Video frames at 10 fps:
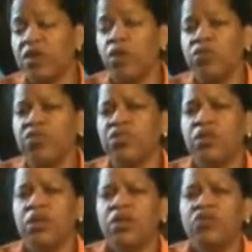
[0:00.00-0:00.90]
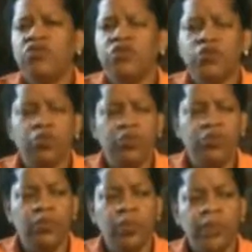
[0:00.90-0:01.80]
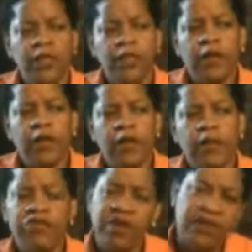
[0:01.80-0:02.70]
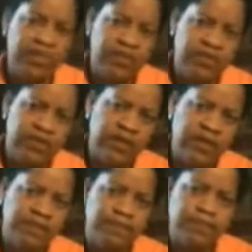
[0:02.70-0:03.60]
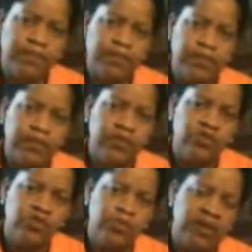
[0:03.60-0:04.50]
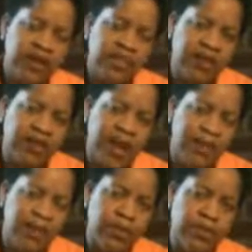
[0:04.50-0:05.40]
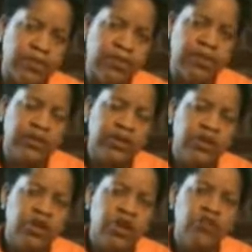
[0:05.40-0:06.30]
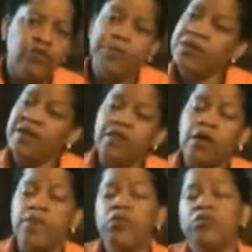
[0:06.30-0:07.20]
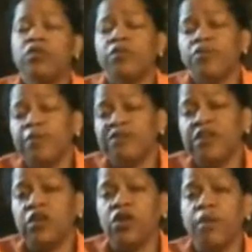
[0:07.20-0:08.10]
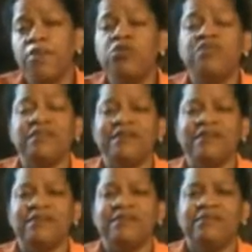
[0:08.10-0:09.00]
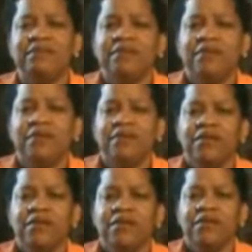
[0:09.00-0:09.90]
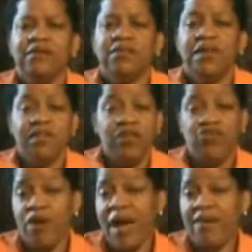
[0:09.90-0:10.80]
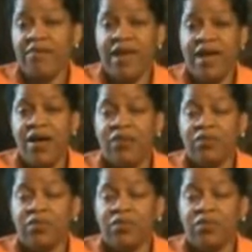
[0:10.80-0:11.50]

an oath to protect their city, to protect their neighborhood, to protect the particular communities that they drive down